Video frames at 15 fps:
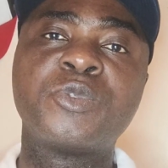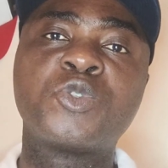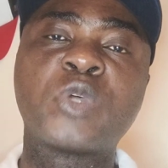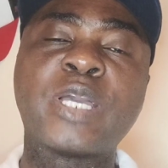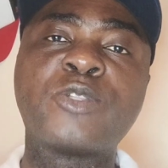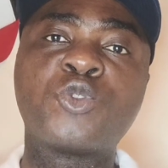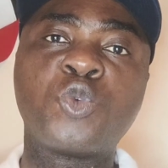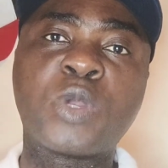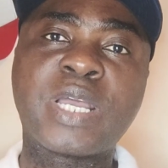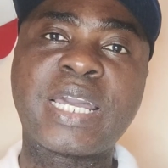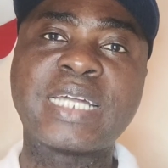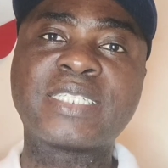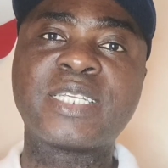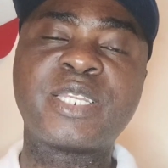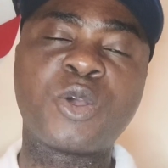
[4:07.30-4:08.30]
Try to
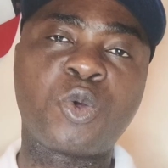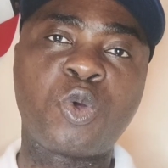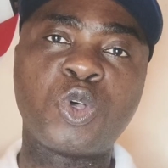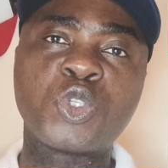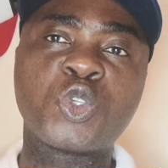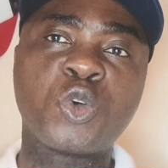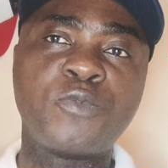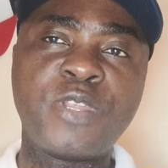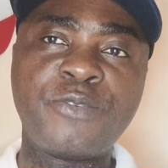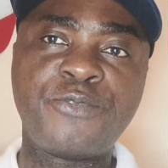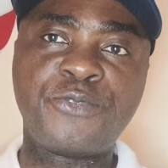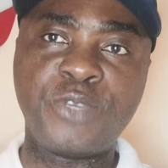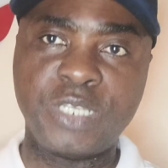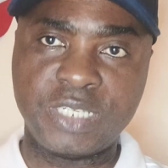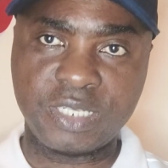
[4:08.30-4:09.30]
cut the cost of the
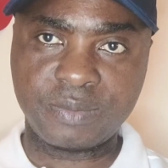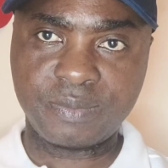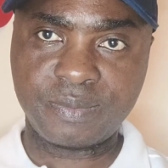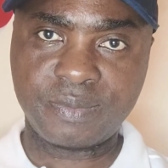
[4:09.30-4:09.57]
feed